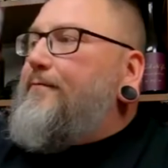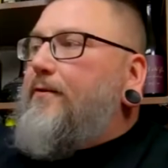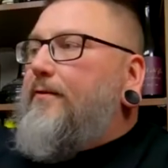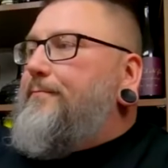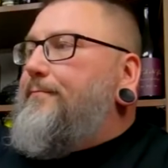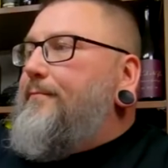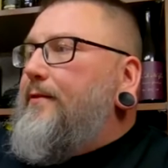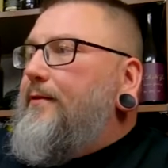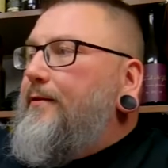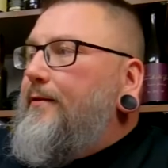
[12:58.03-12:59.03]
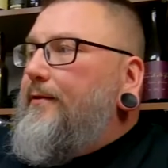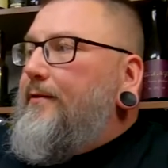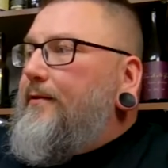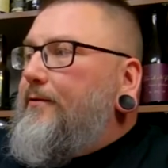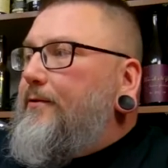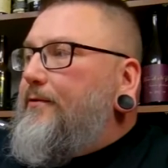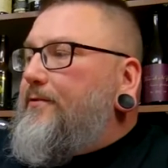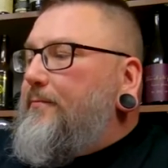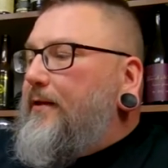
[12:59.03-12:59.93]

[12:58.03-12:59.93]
Farm. They're doing some.